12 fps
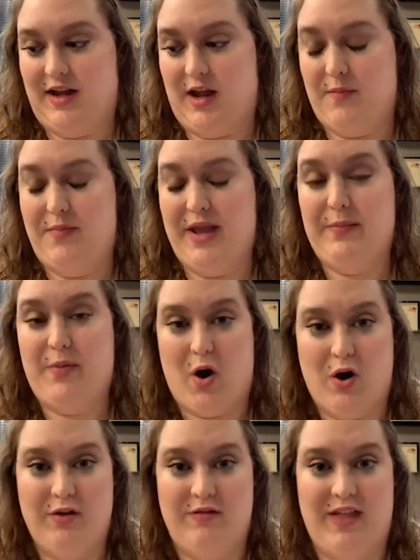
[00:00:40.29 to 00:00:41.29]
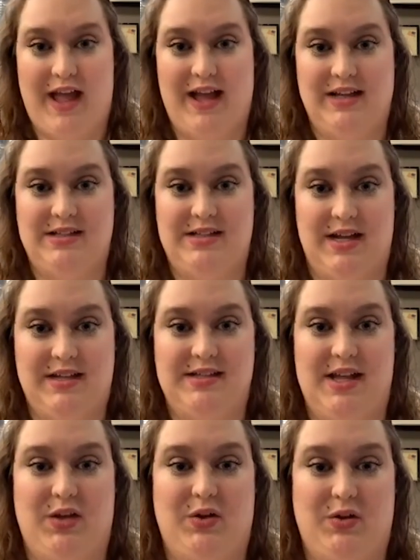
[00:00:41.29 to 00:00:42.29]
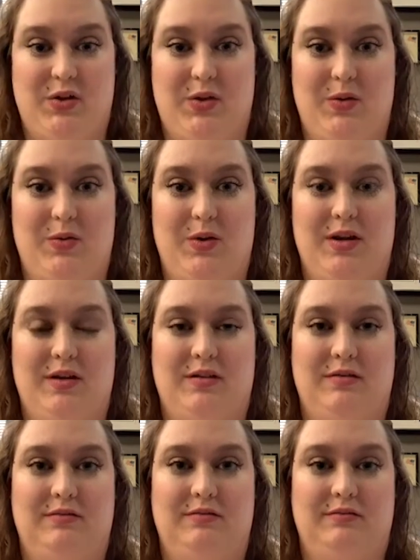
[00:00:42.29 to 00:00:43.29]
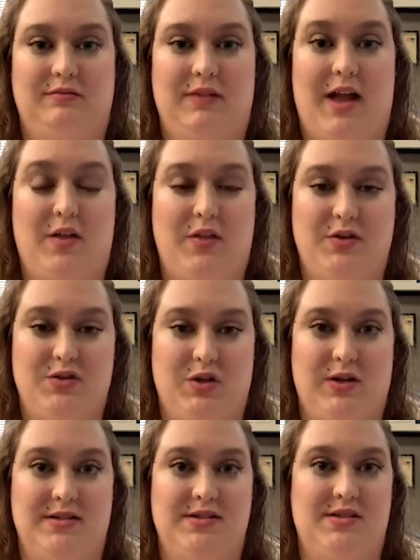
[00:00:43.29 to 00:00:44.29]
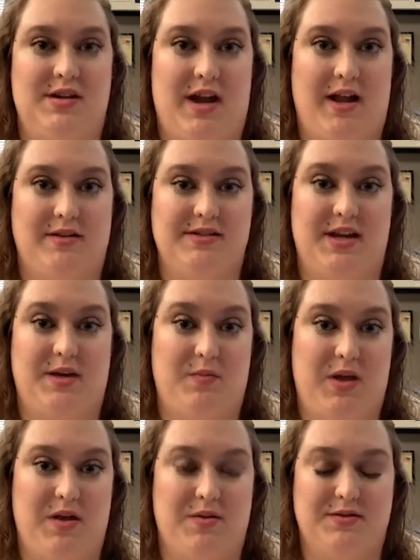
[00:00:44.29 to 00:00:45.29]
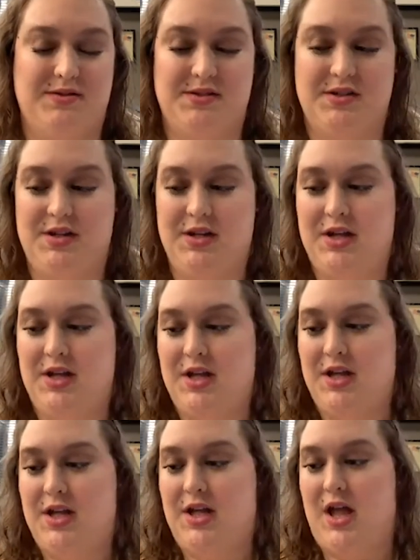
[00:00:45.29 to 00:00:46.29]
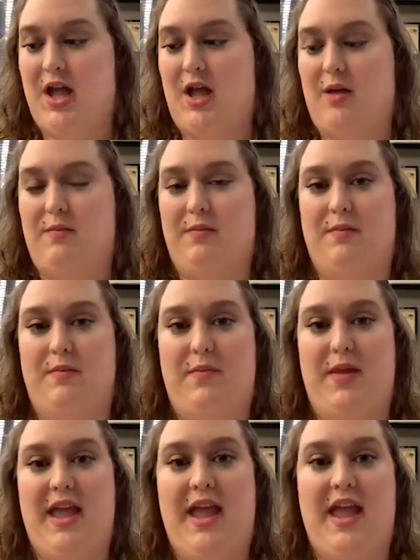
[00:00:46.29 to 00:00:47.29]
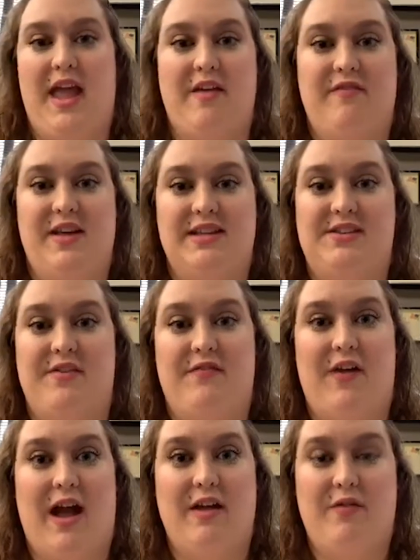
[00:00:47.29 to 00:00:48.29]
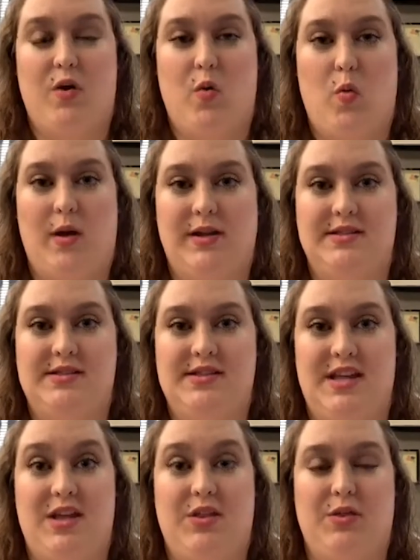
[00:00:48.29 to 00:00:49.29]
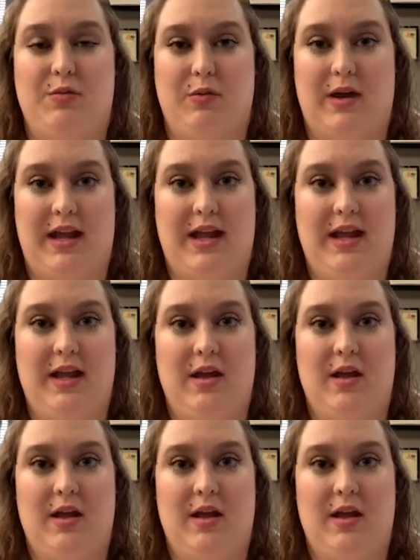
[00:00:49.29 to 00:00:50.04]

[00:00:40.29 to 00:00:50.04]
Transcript: a big part of that does include health insurance denials and appeals. PAF is a 501c3